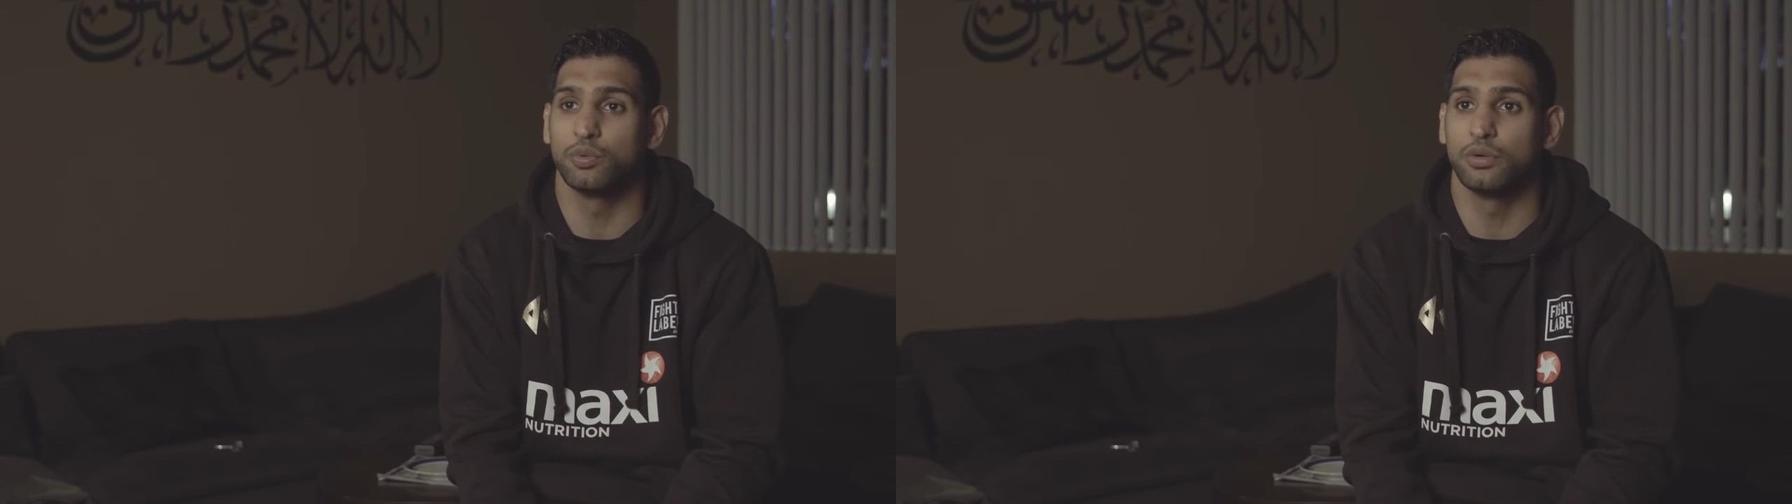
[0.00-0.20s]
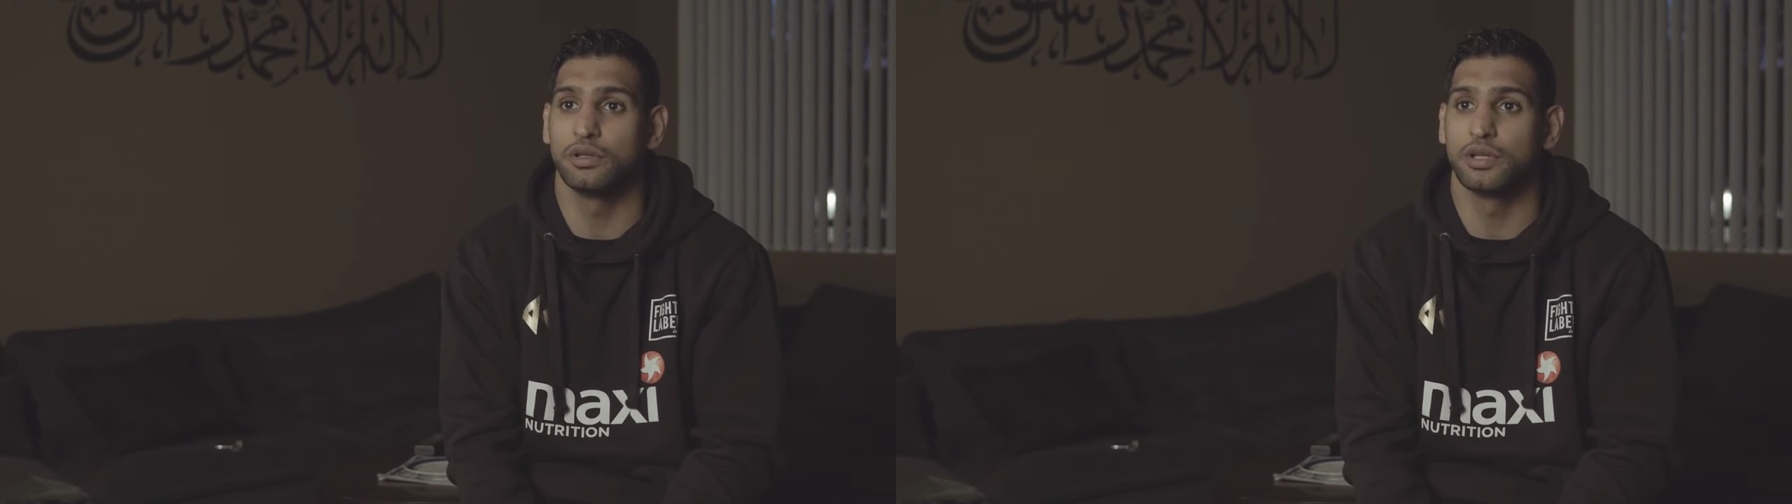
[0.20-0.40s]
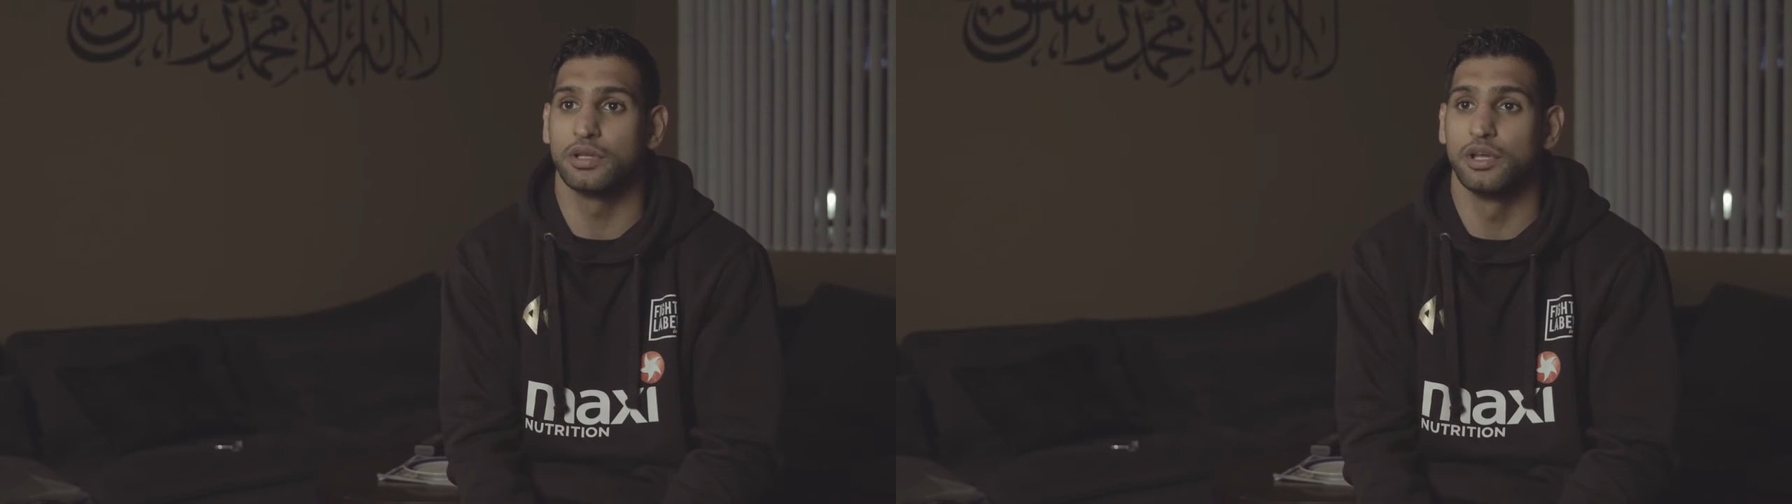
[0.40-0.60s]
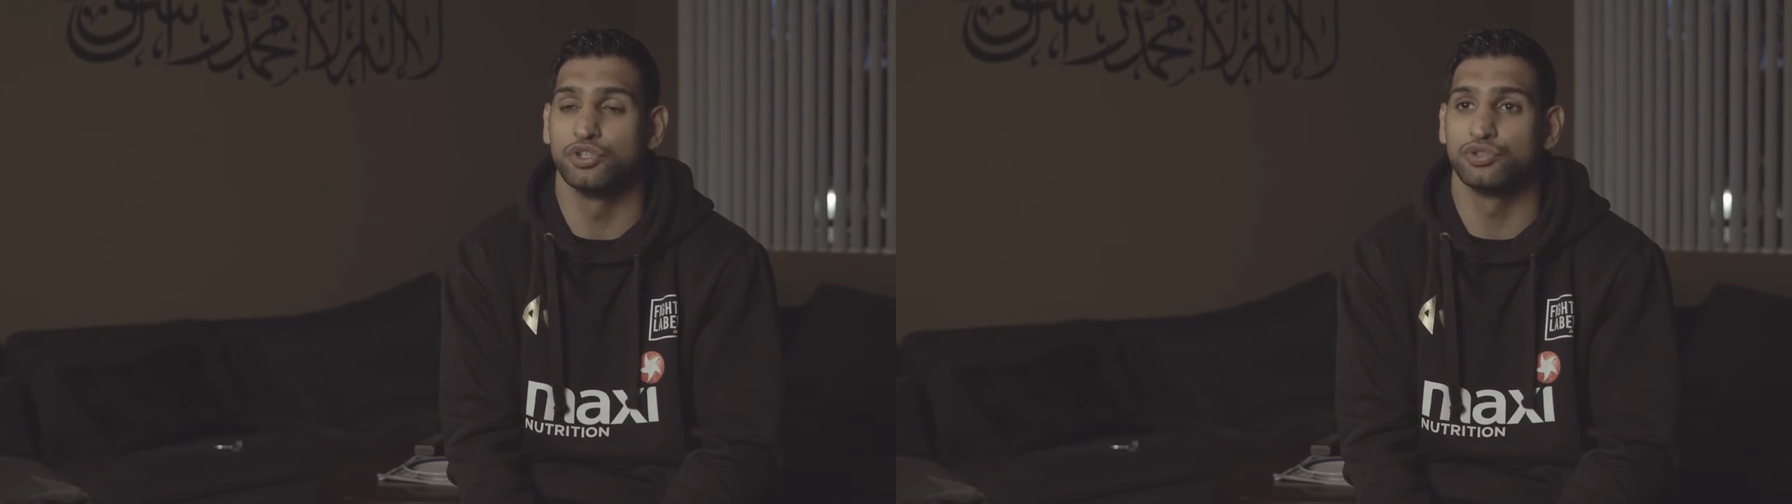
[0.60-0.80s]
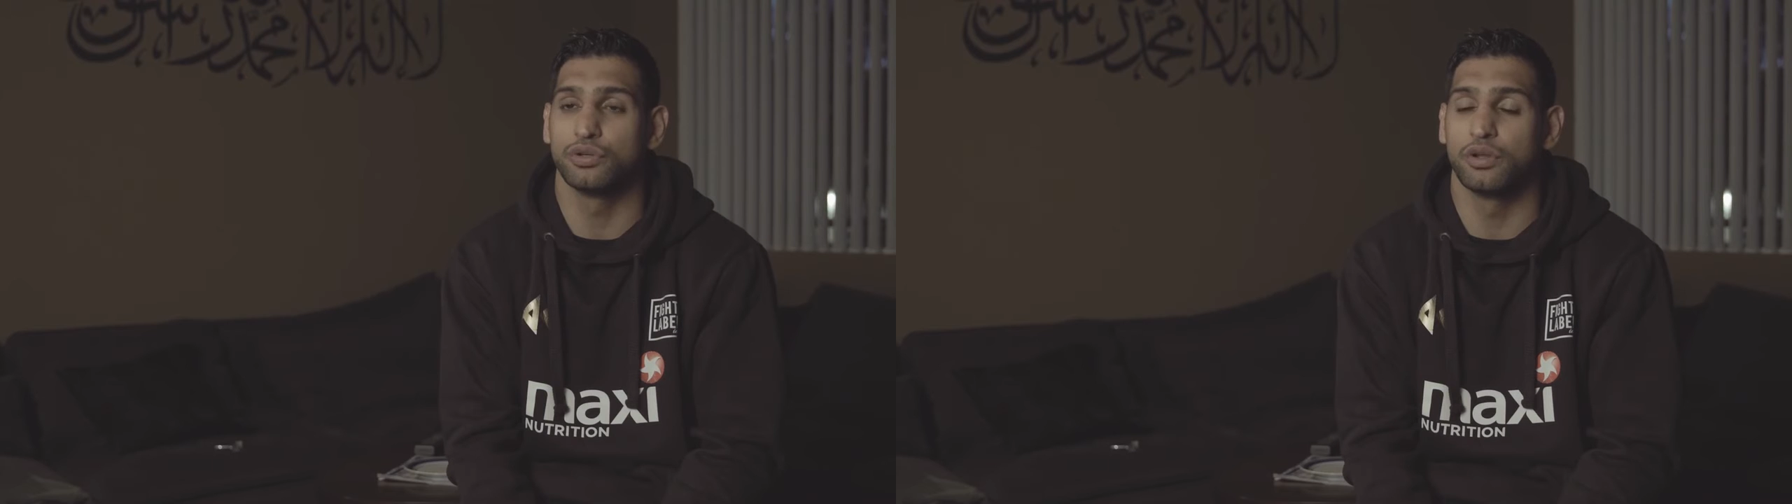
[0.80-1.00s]
world and
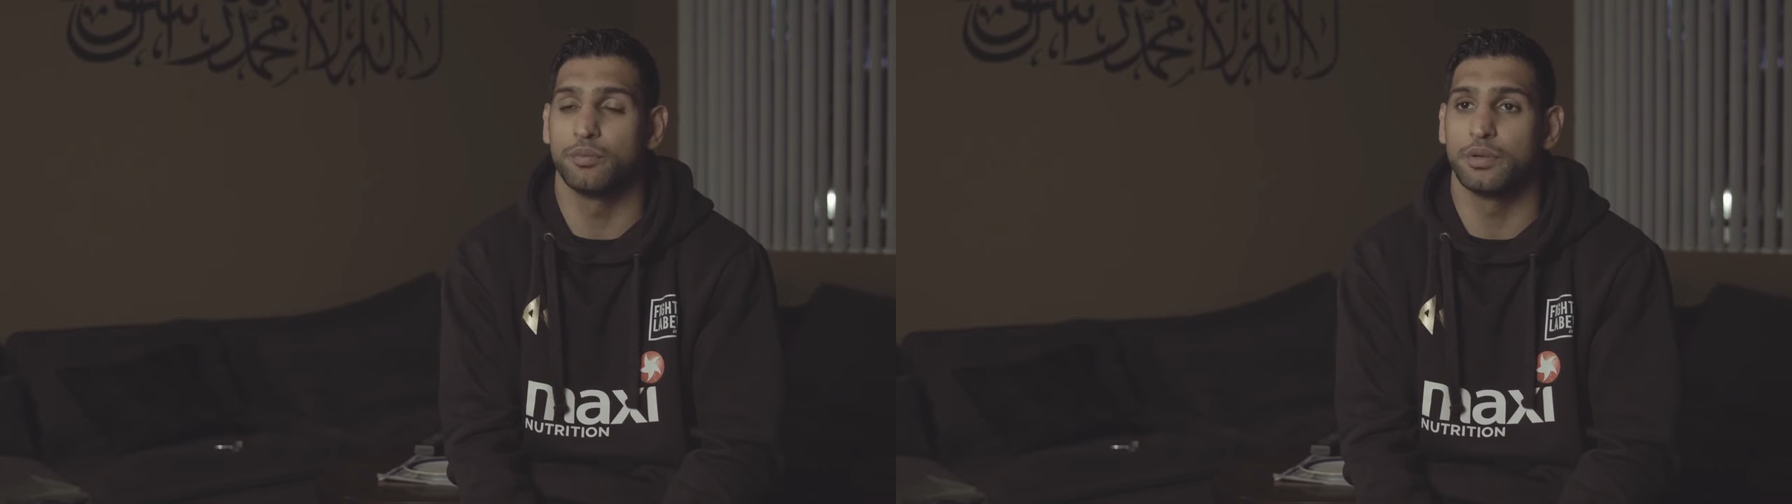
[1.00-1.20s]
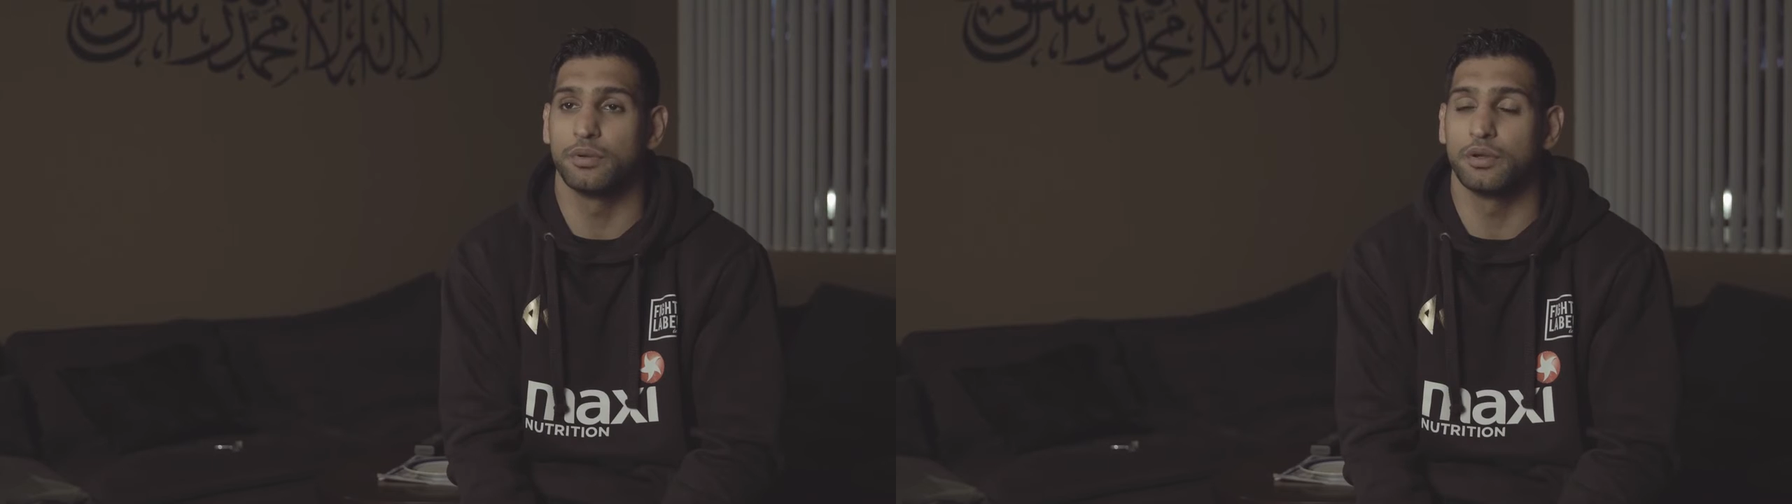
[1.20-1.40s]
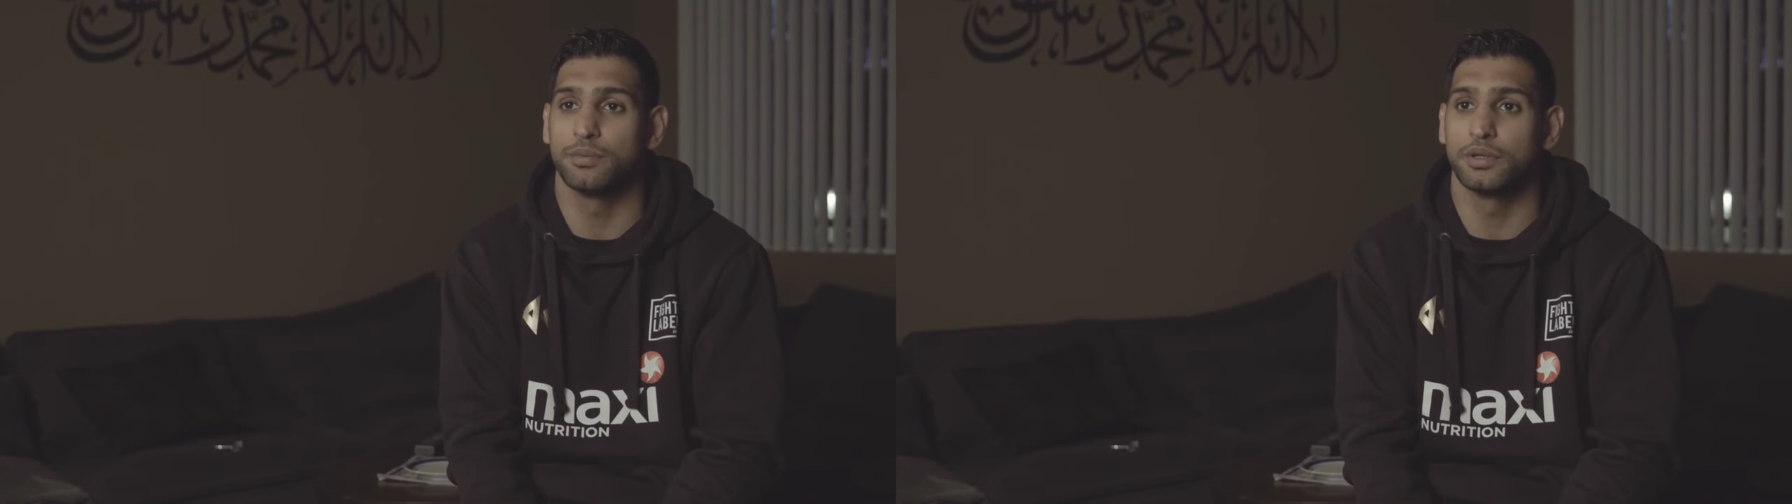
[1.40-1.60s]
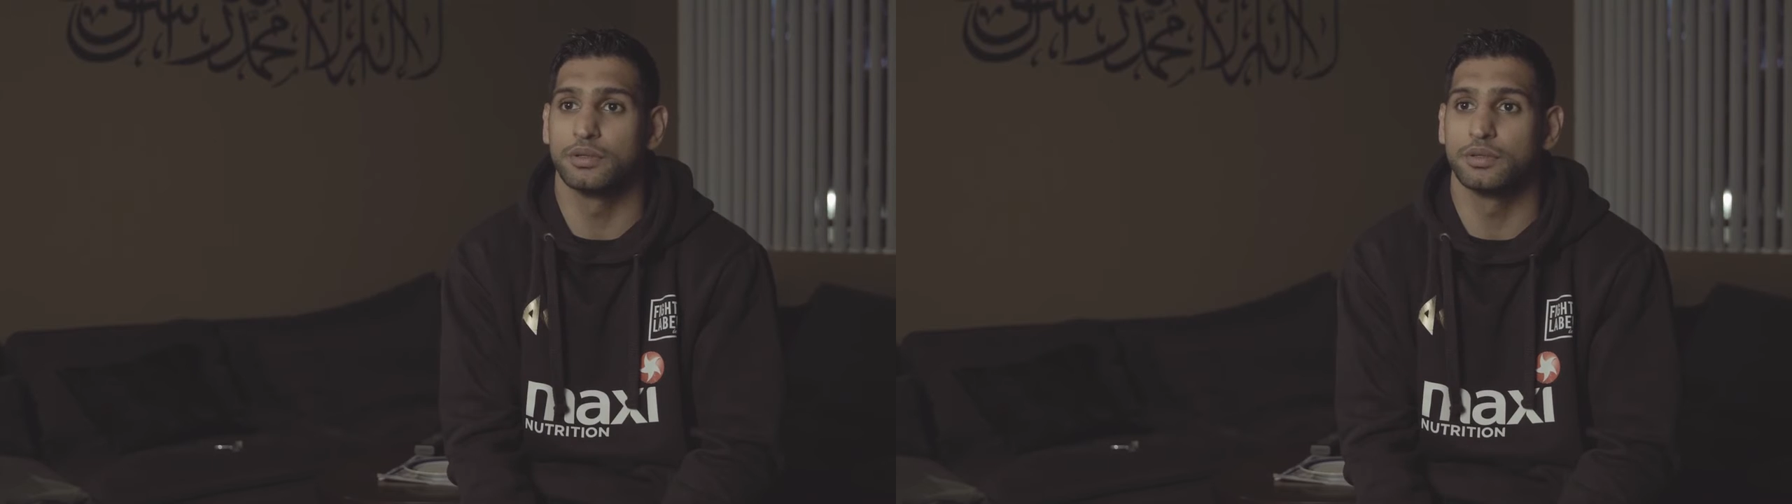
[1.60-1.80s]
shut a lot of people up.